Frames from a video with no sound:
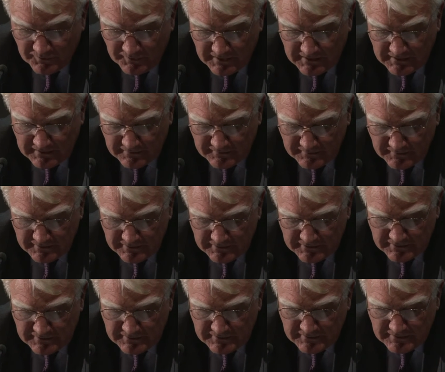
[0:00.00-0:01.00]
think that
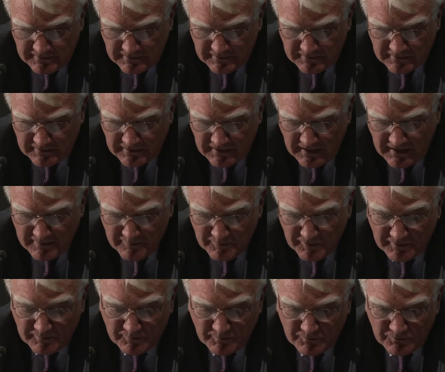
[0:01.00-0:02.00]
I'm
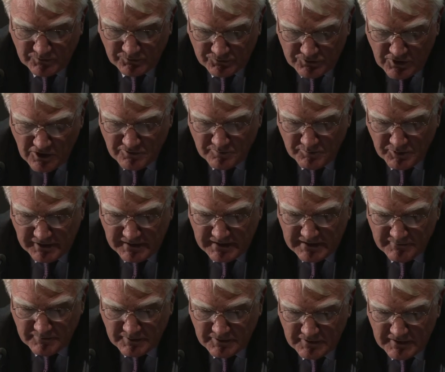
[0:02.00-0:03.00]
a strong
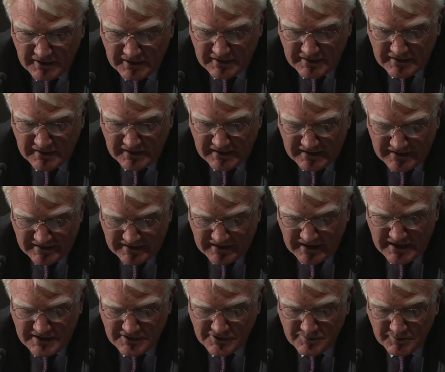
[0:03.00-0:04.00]
believer in
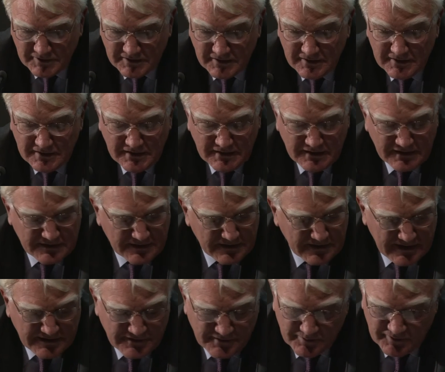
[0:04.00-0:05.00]
engagement
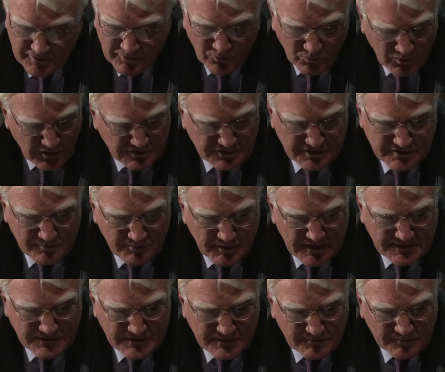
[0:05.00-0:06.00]
watched
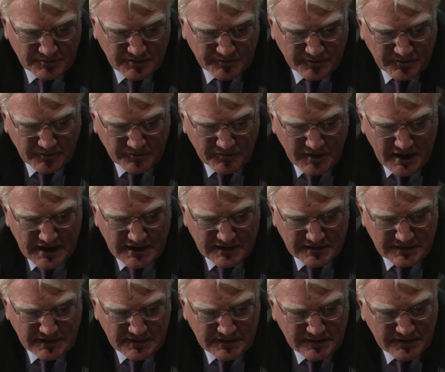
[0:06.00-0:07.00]
by civil
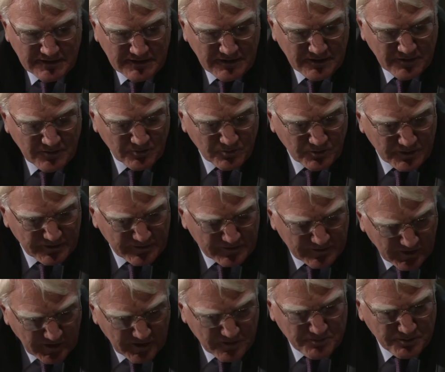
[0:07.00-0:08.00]
society, with
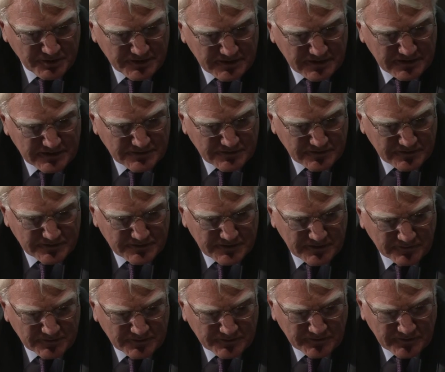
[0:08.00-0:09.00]
openness to
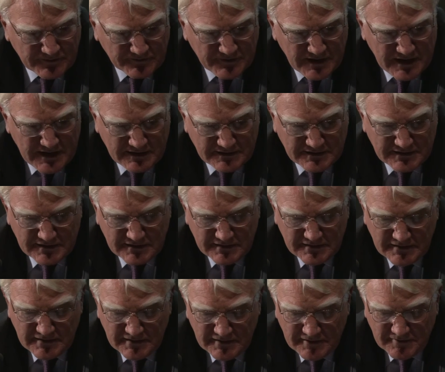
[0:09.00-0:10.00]
civil society,
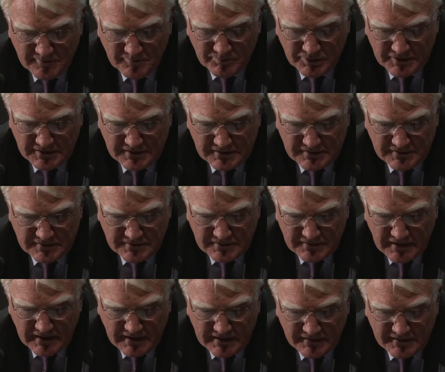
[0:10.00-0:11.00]
but
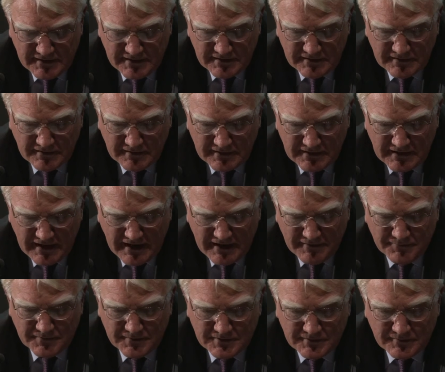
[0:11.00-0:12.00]
I think the
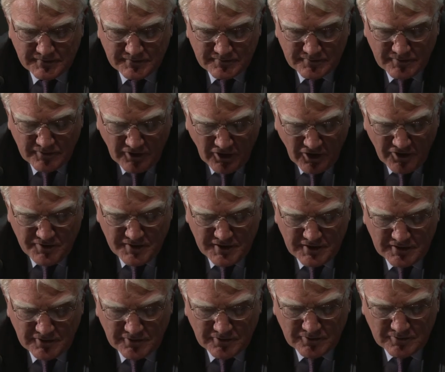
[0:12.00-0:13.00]
efforts on the
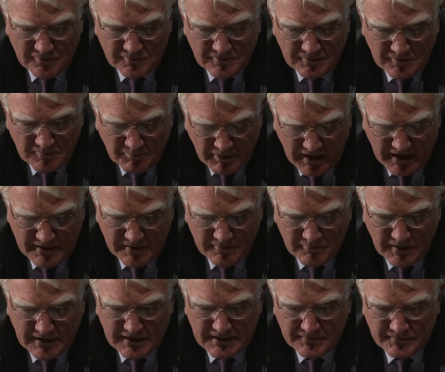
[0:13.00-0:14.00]
whole by the
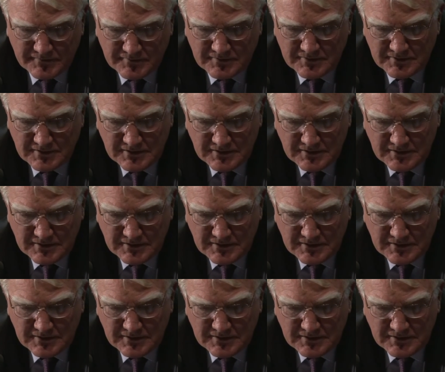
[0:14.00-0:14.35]
West,